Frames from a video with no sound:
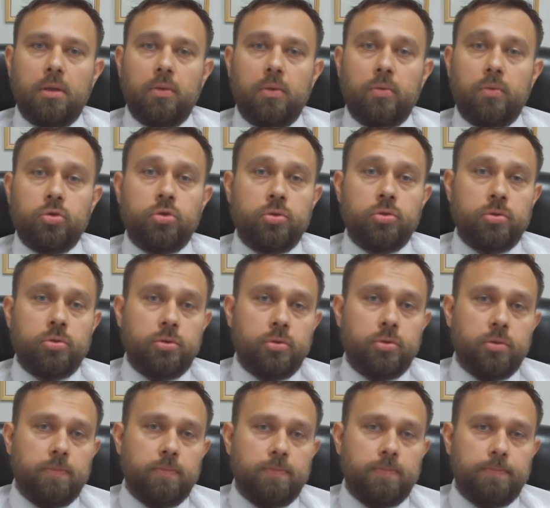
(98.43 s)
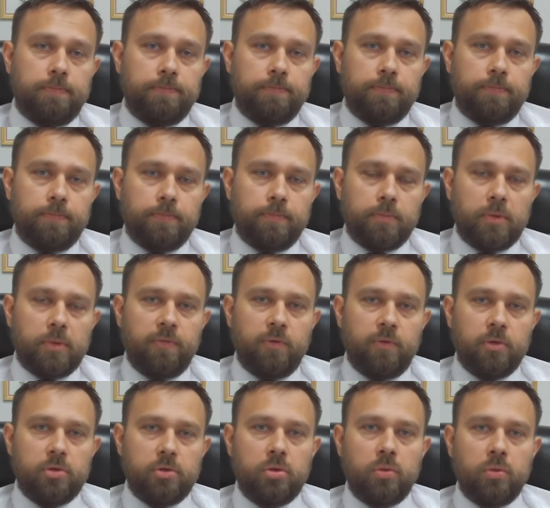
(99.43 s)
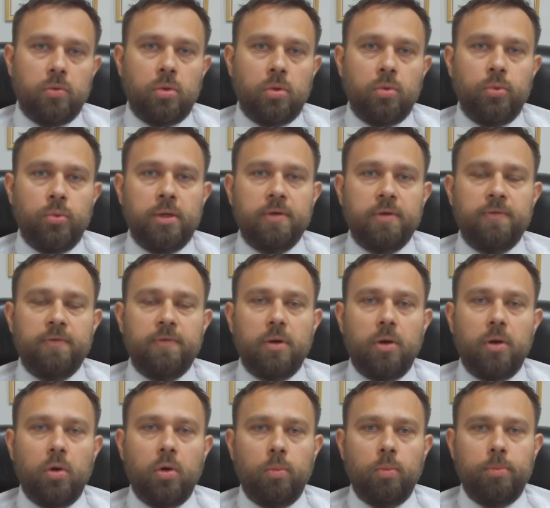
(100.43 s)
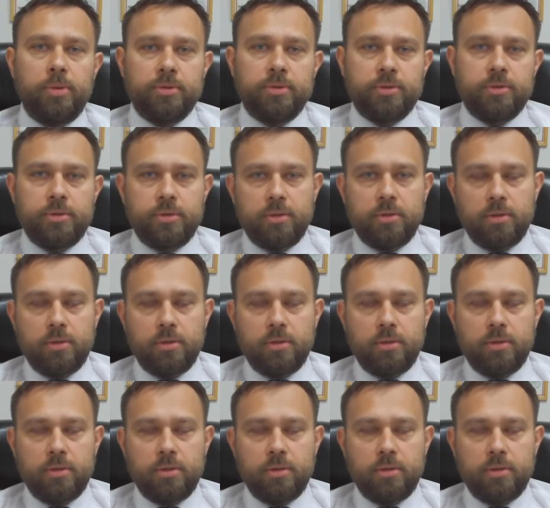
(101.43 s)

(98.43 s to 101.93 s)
what should you do first of all we have opened